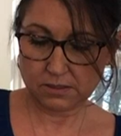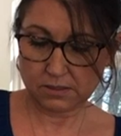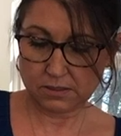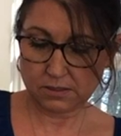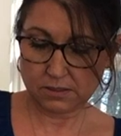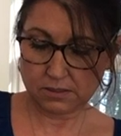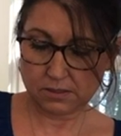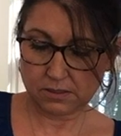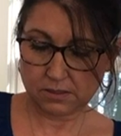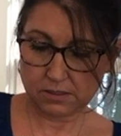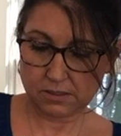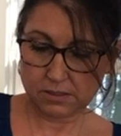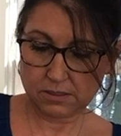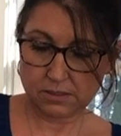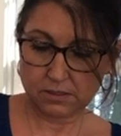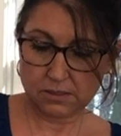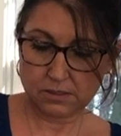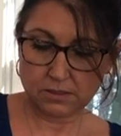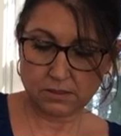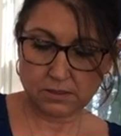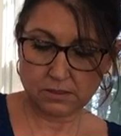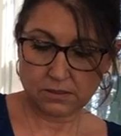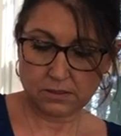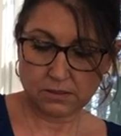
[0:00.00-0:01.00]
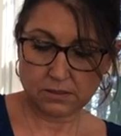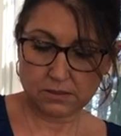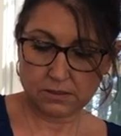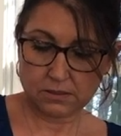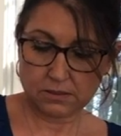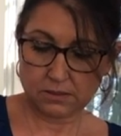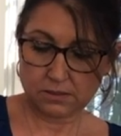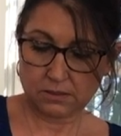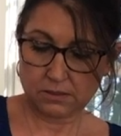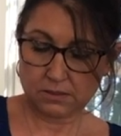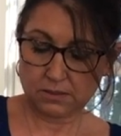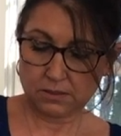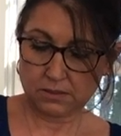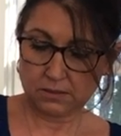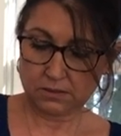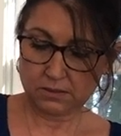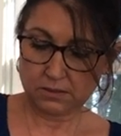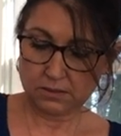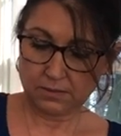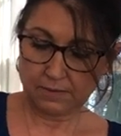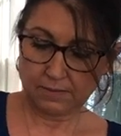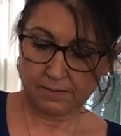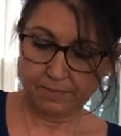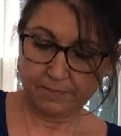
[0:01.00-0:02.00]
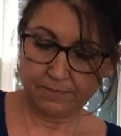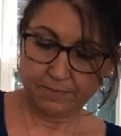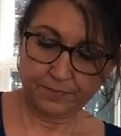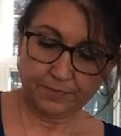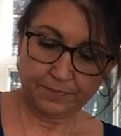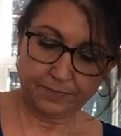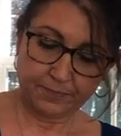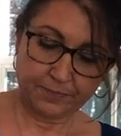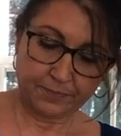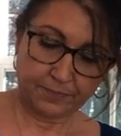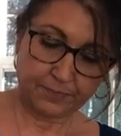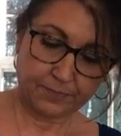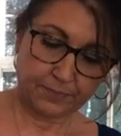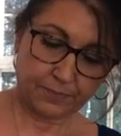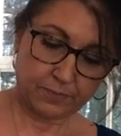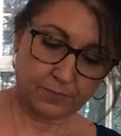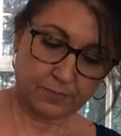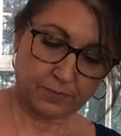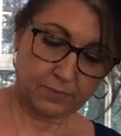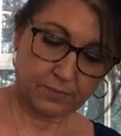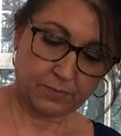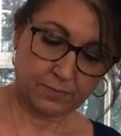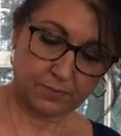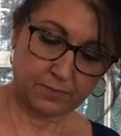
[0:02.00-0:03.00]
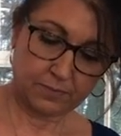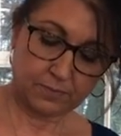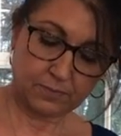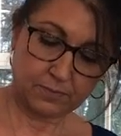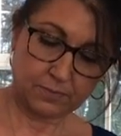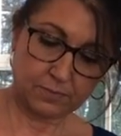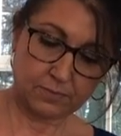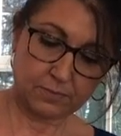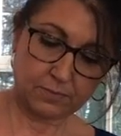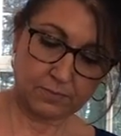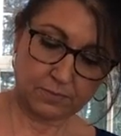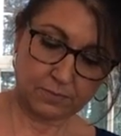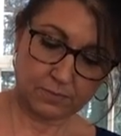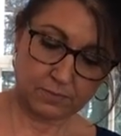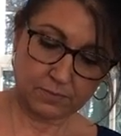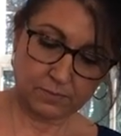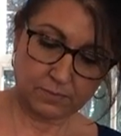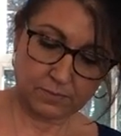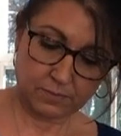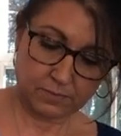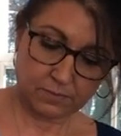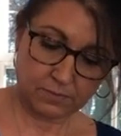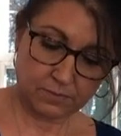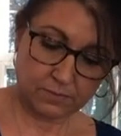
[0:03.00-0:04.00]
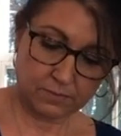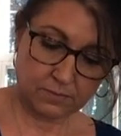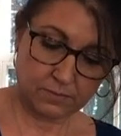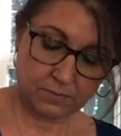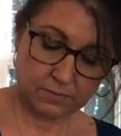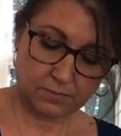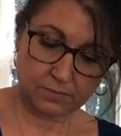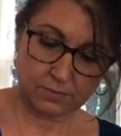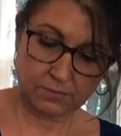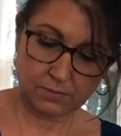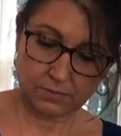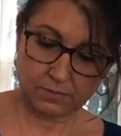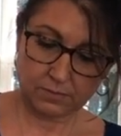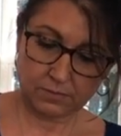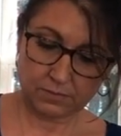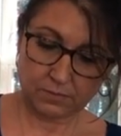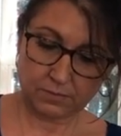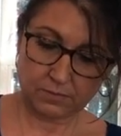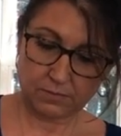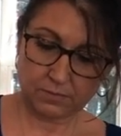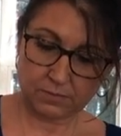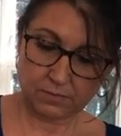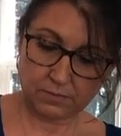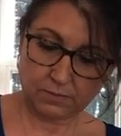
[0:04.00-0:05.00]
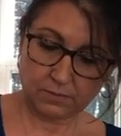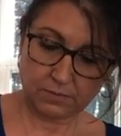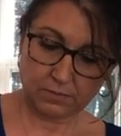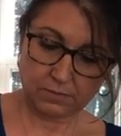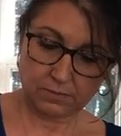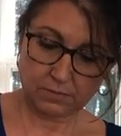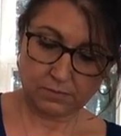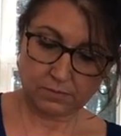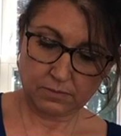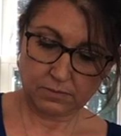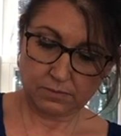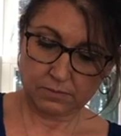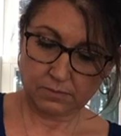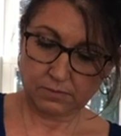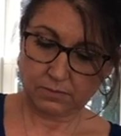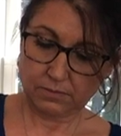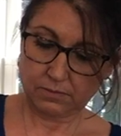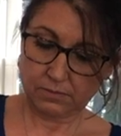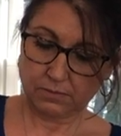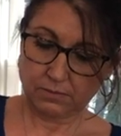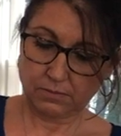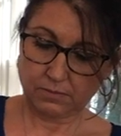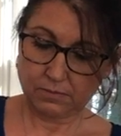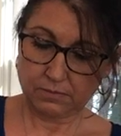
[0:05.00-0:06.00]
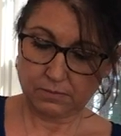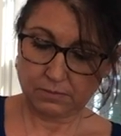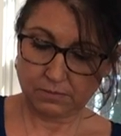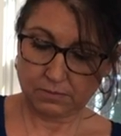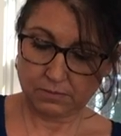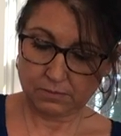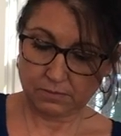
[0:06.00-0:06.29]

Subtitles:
(no one is talking)